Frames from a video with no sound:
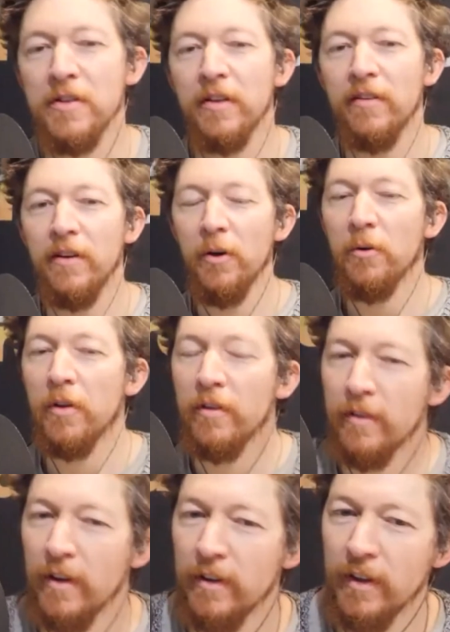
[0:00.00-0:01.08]
to know that
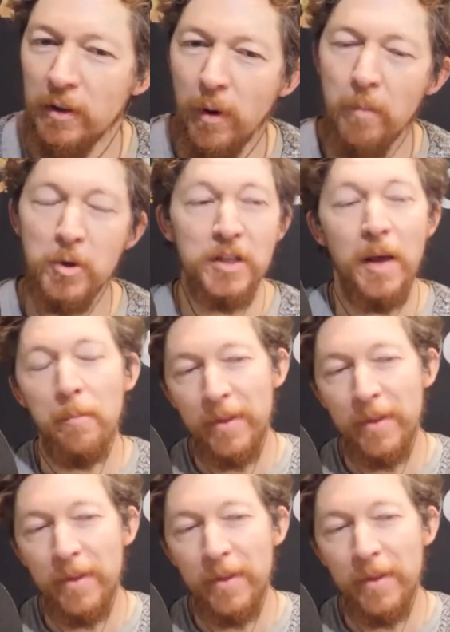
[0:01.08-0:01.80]
uh, that you are pushing that.